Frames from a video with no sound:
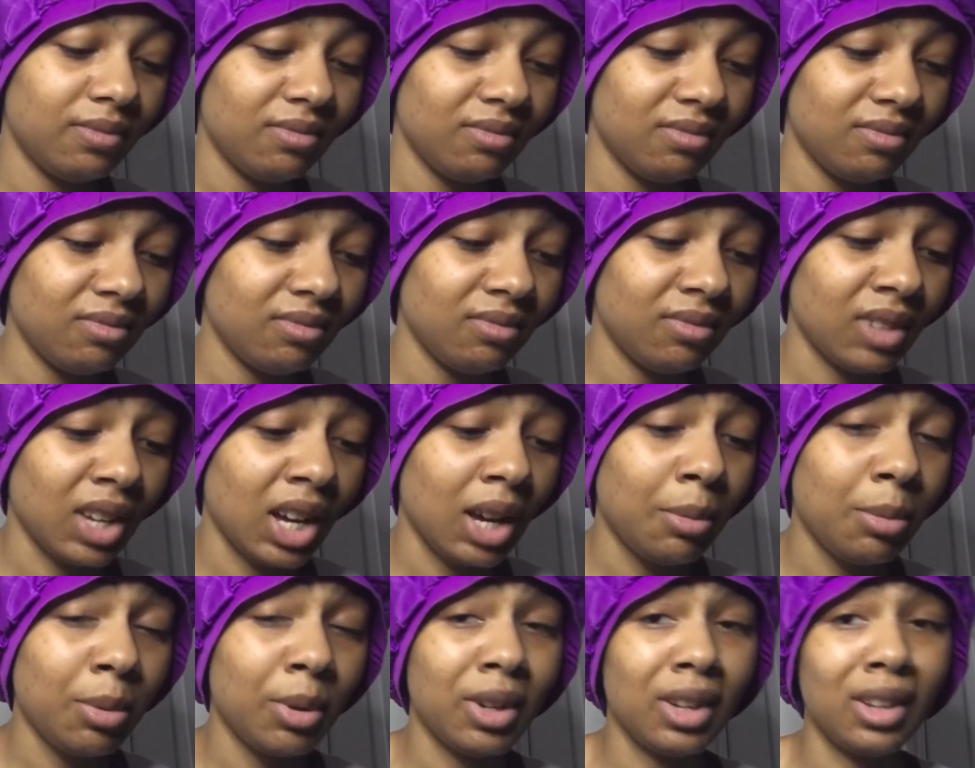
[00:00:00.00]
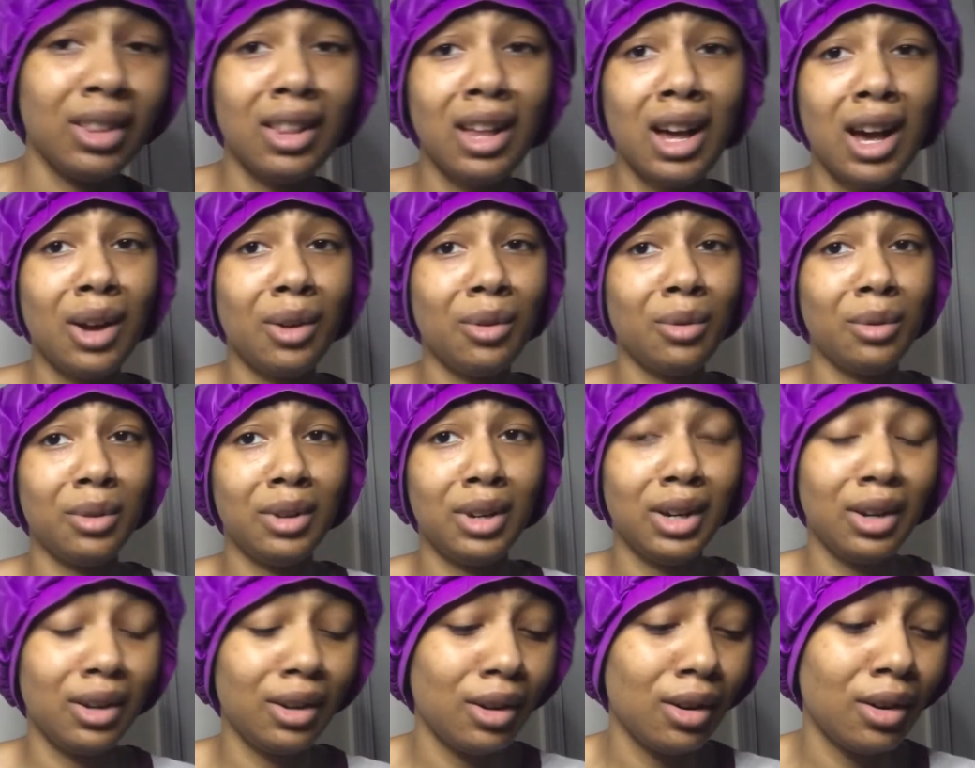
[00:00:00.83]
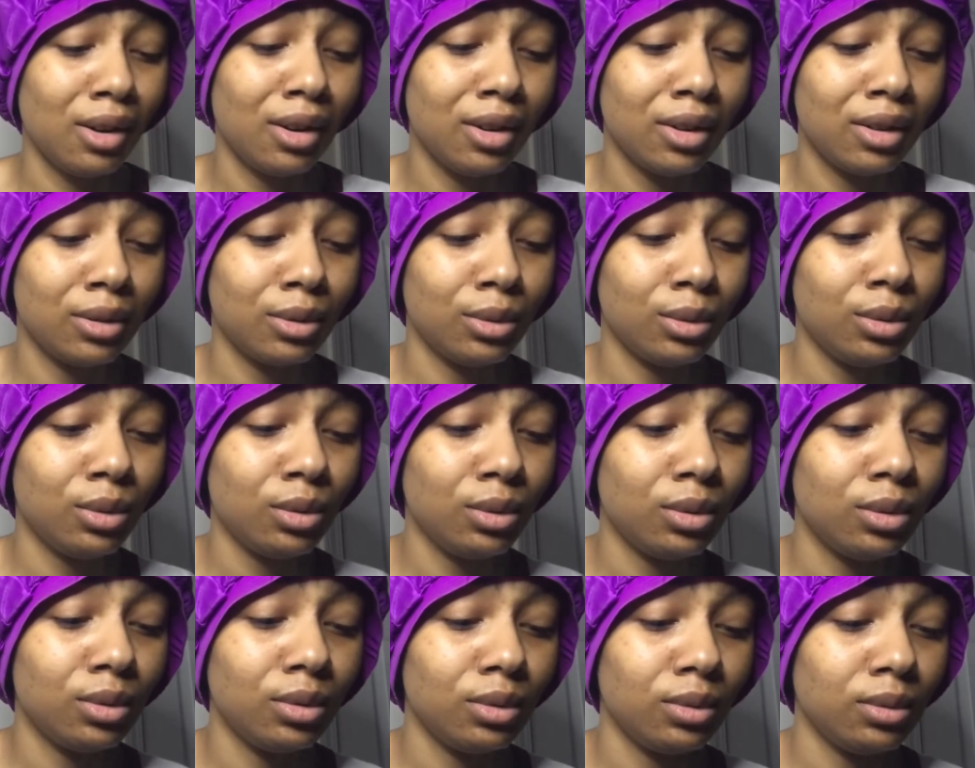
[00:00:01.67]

dab. I put a lot on there, y'all. Ooh.